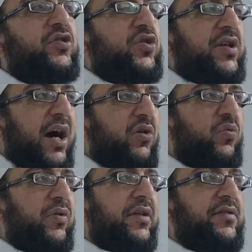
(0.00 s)

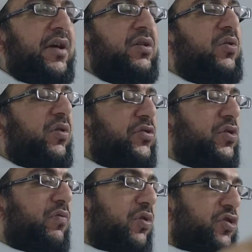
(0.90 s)
downwards, and the horses,
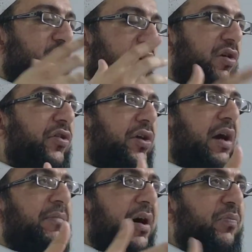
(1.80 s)
of course, struggled to
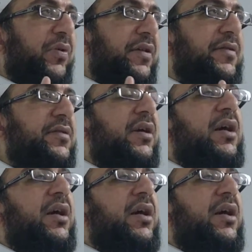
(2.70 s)
come upwards,